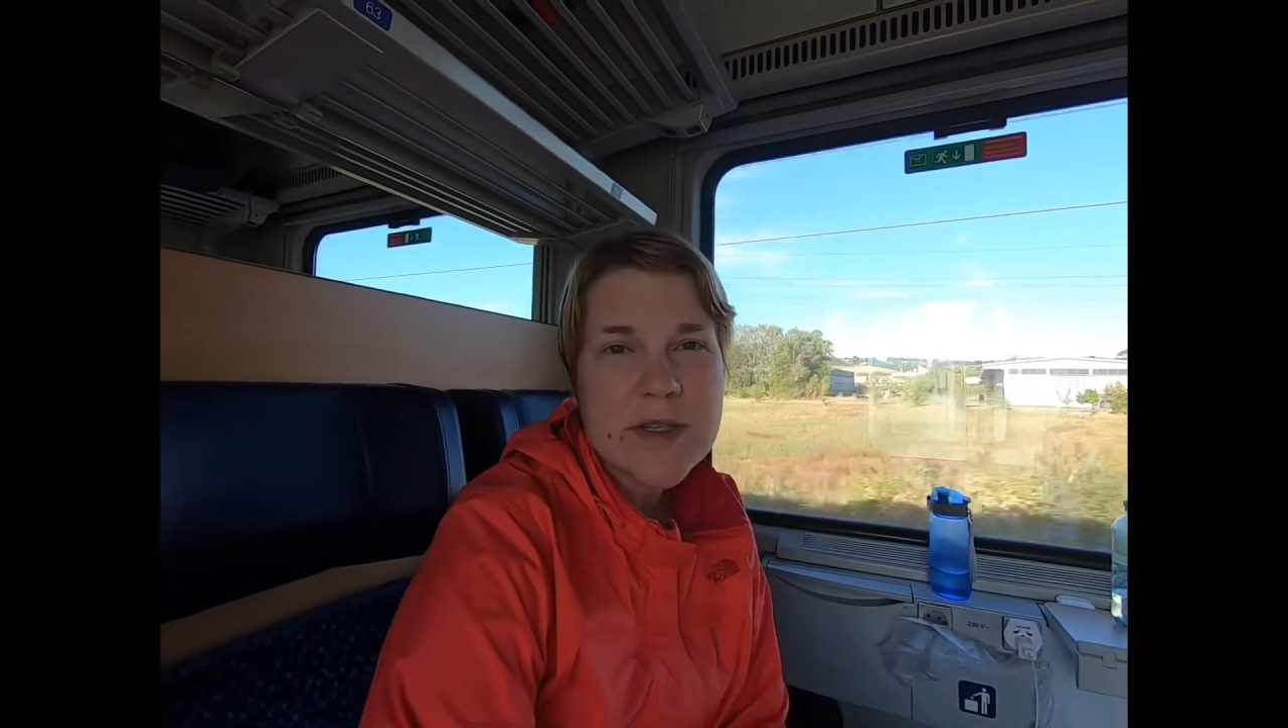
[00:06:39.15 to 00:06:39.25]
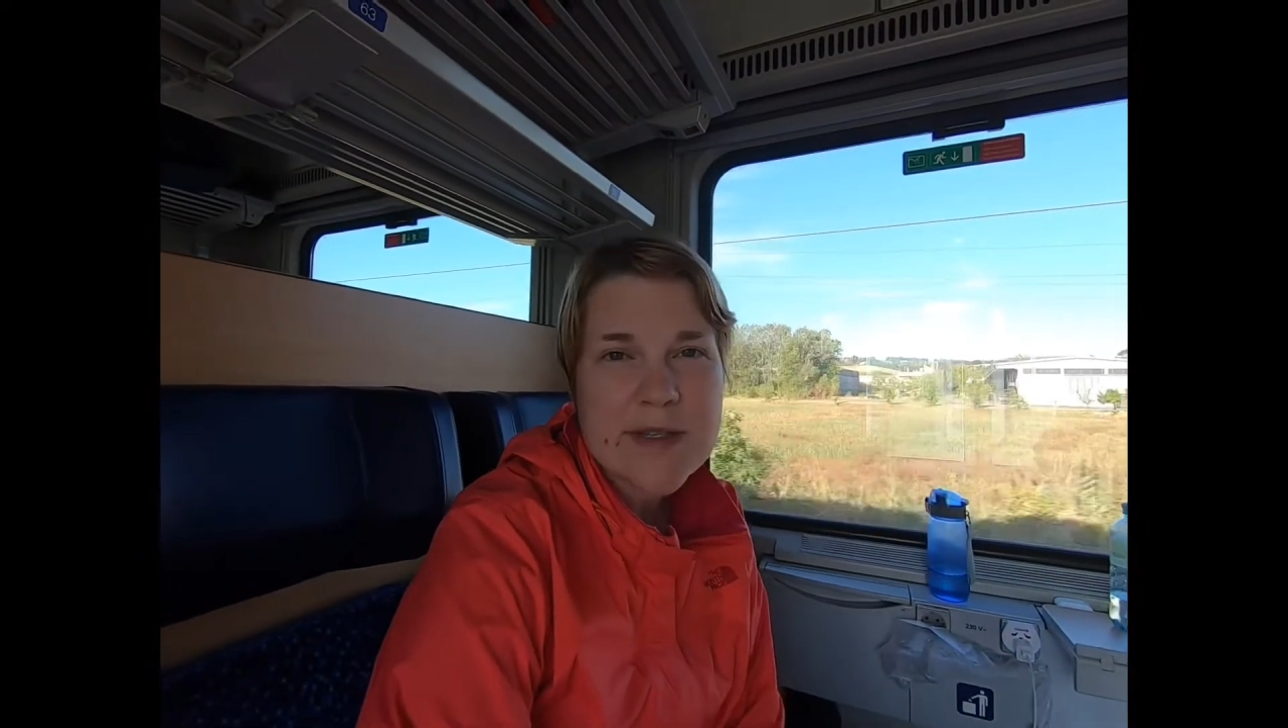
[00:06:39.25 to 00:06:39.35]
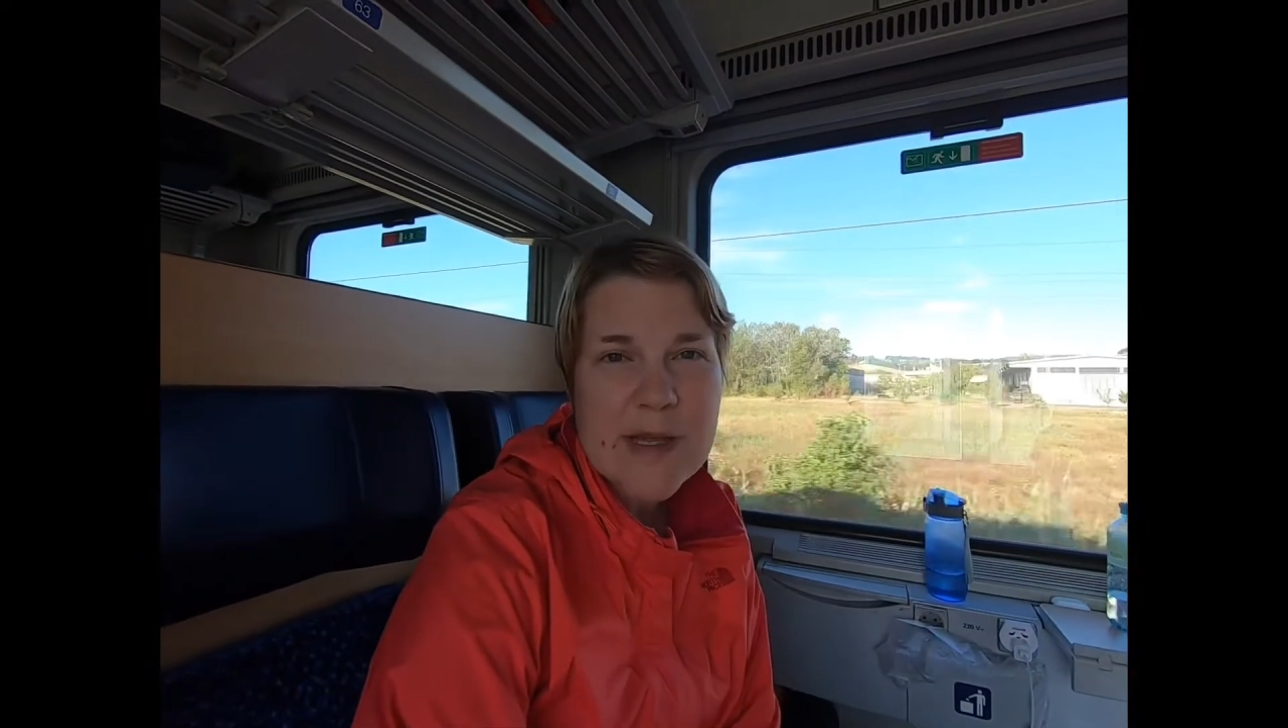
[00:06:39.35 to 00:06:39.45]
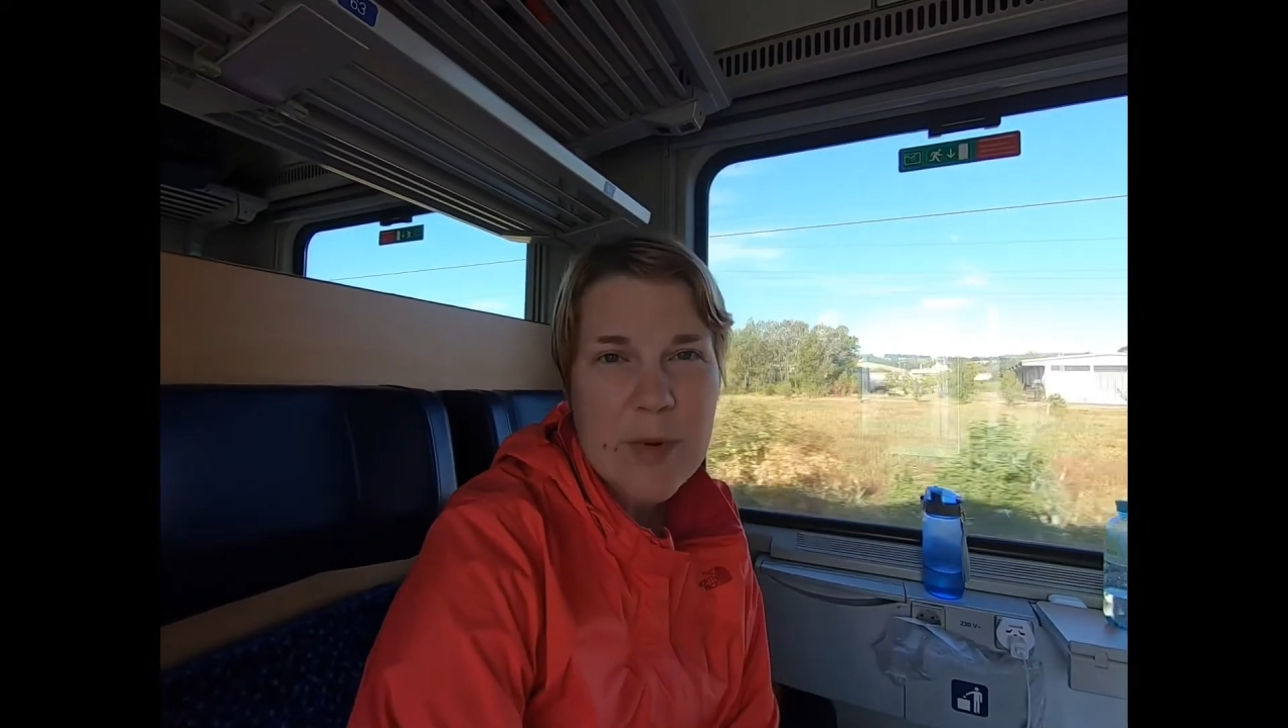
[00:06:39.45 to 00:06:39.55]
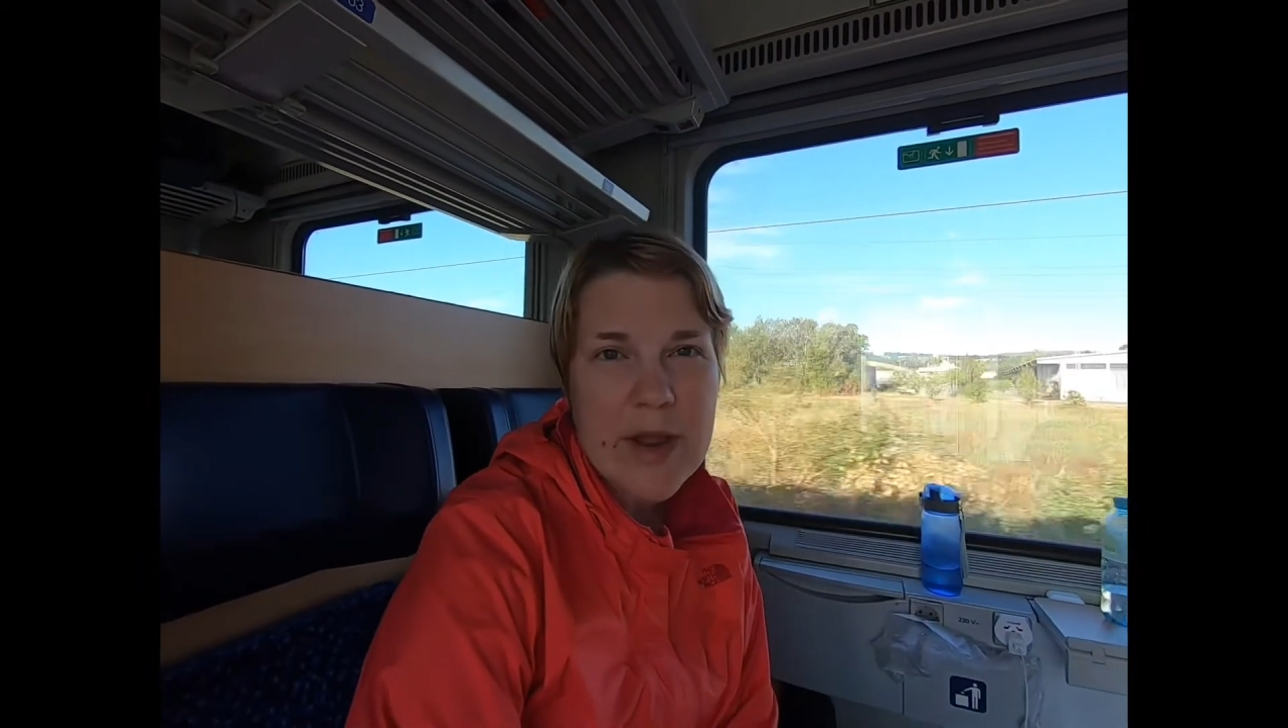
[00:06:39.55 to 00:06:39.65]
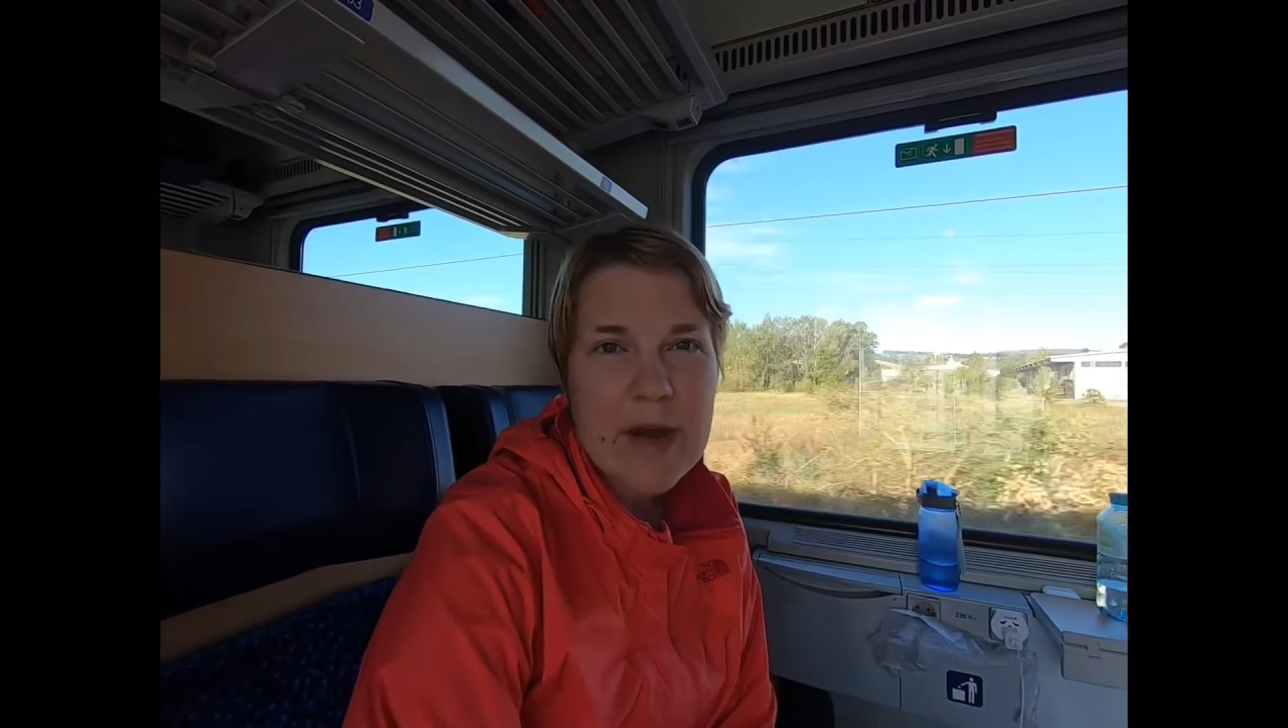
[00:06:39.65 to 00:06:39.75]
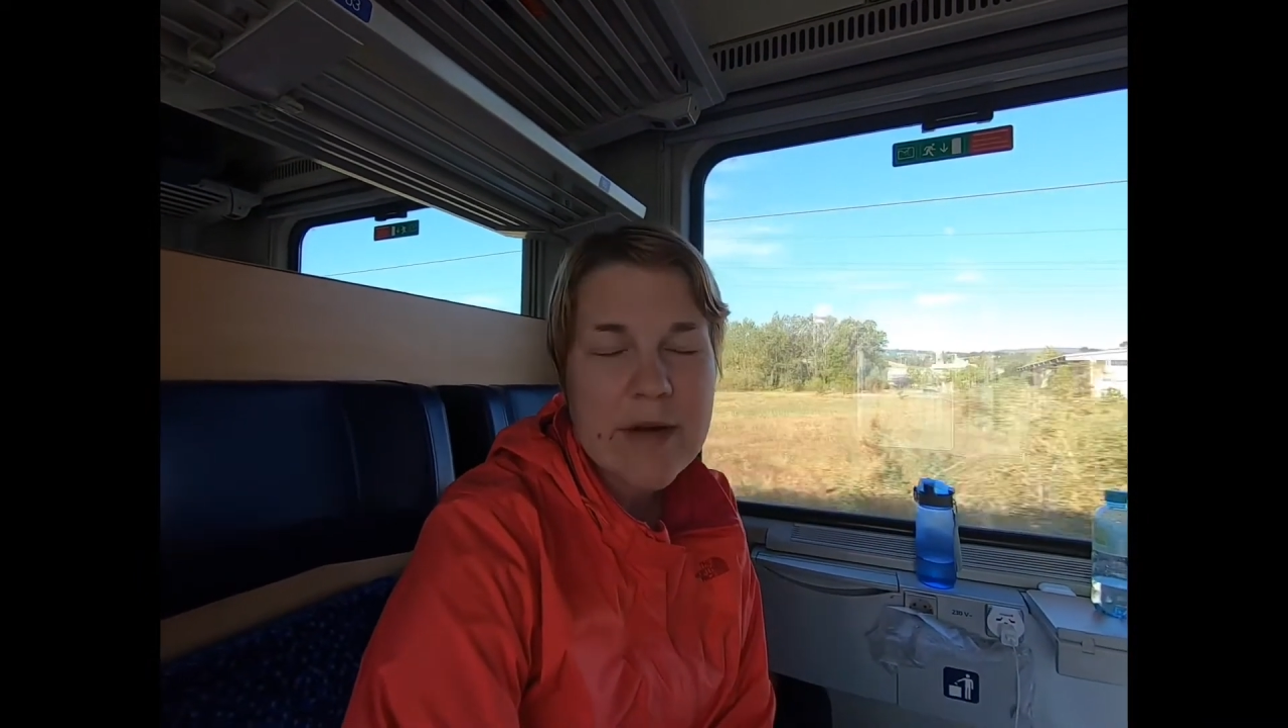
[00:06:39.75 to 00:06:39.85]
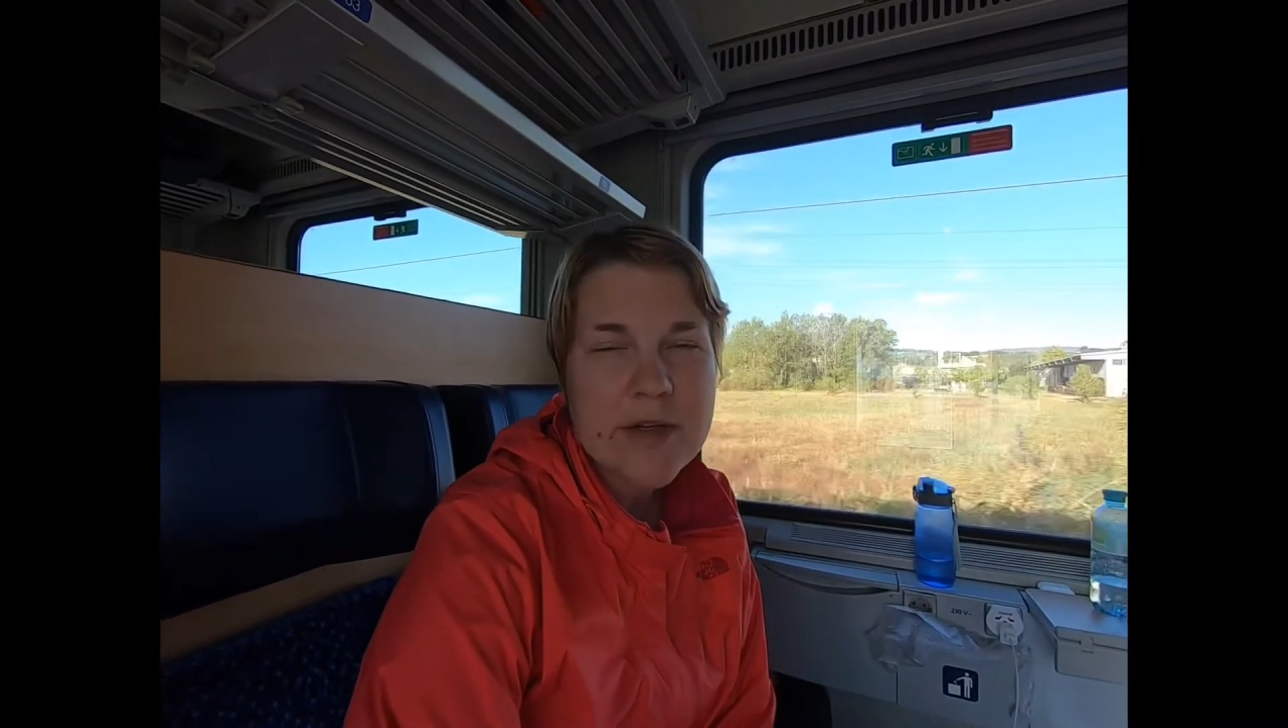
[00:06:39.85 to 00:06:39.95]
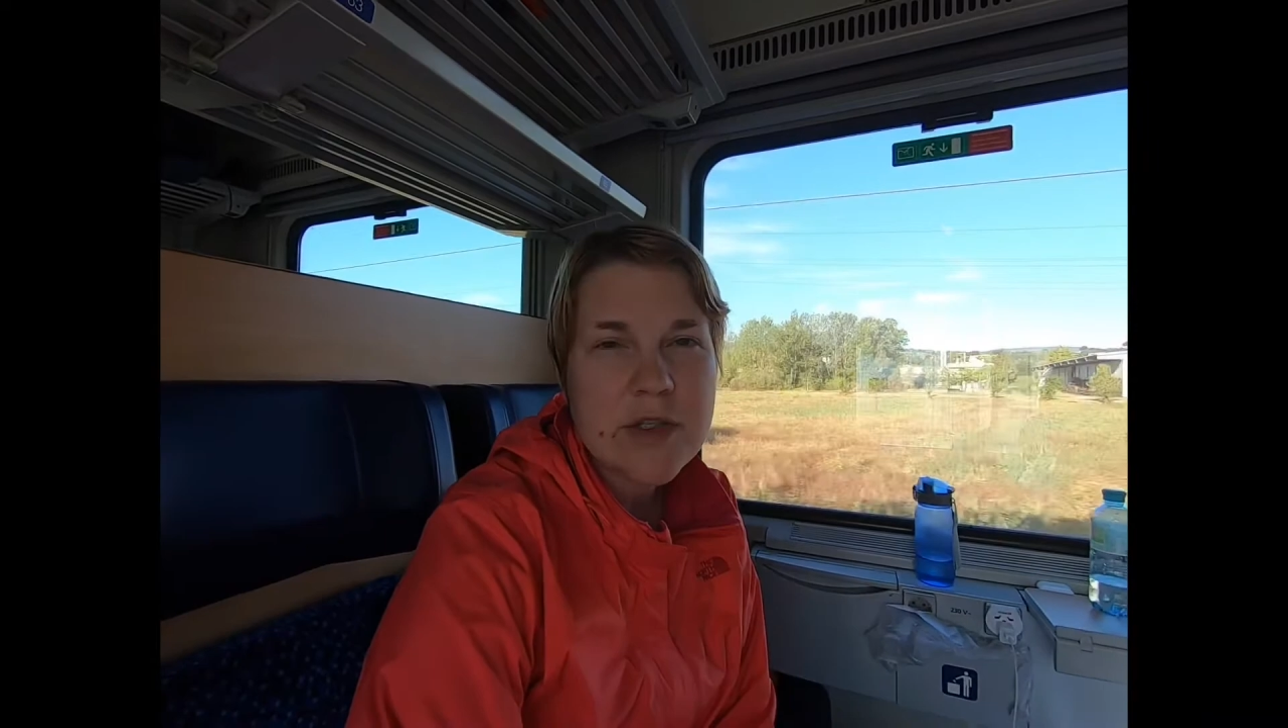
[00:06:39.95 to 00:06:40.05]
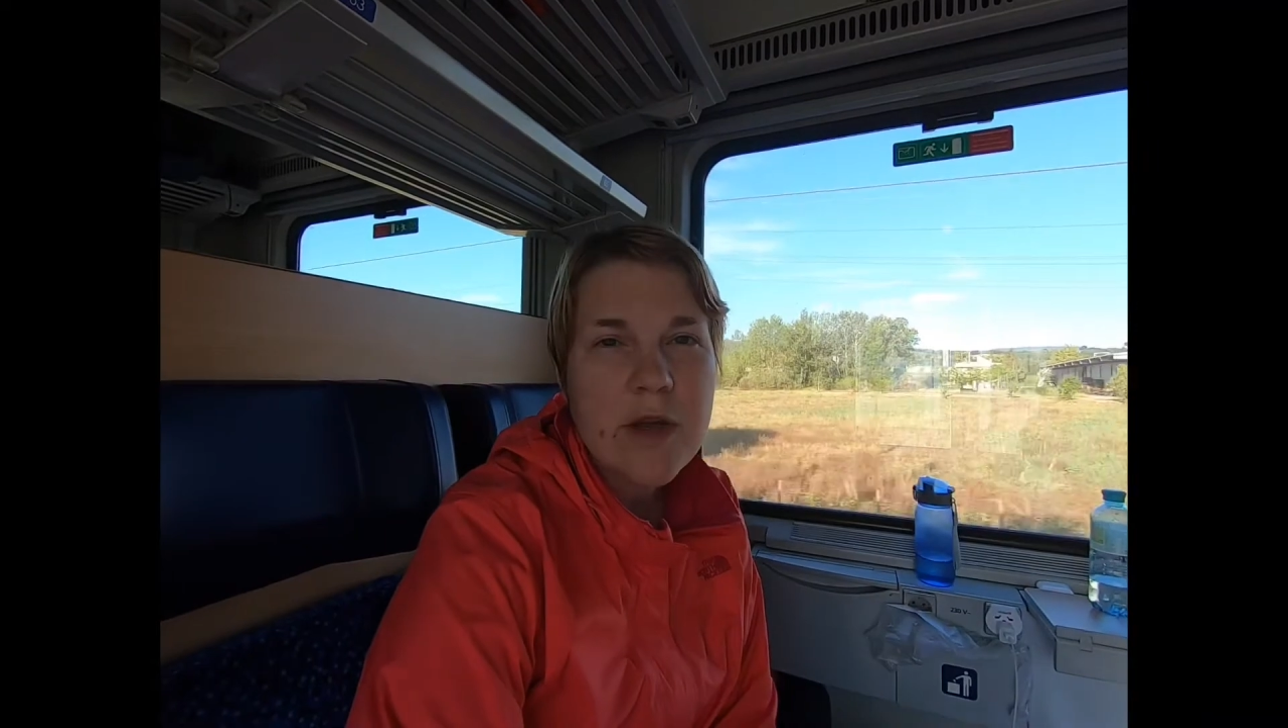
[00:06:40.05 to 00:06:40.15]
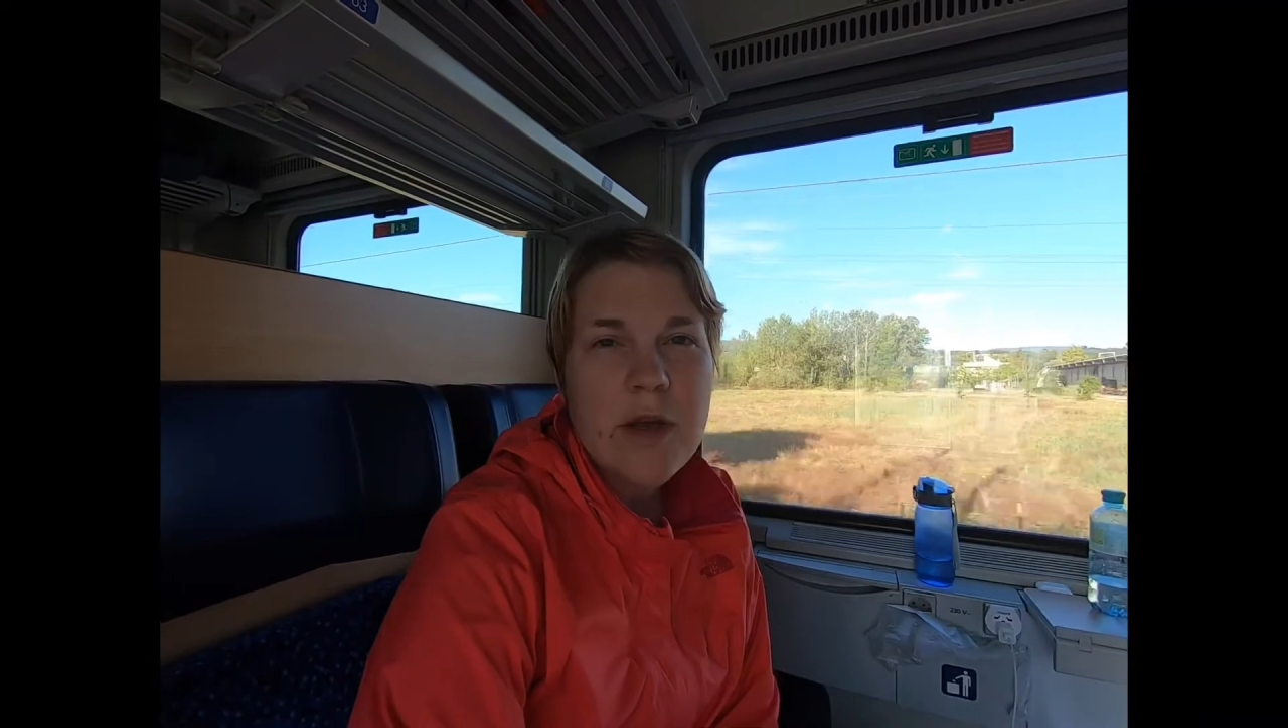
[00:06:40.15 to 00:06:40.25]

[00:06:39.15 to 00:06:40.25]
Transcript: the sleeper carriage,